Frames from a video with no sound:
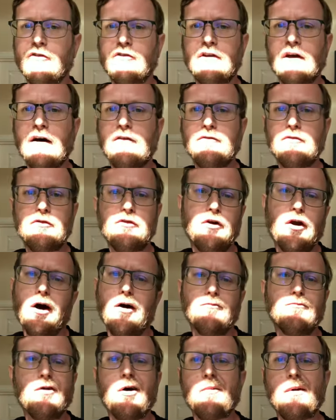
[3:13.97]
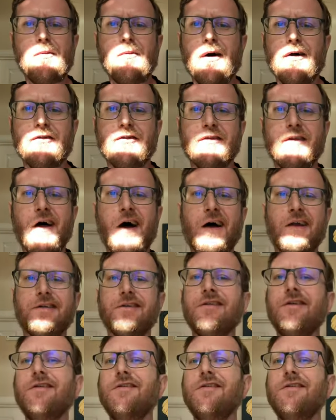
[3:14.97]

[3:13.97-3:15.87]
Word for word: stuff. You know, nobody wants that.